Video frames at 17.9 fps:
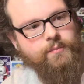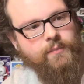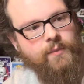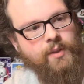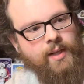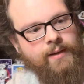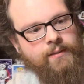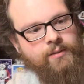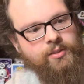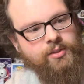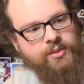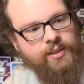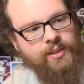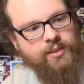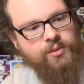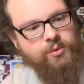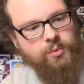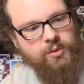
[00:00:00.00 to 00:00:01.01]
Ever
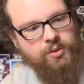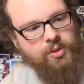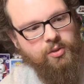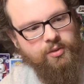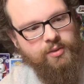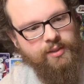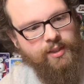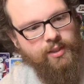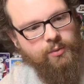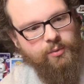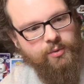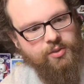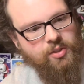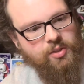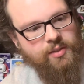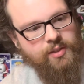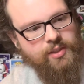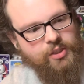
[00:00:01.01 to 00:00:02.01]
since seeing
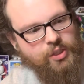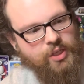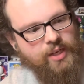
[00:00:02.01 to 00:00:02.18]
Return of the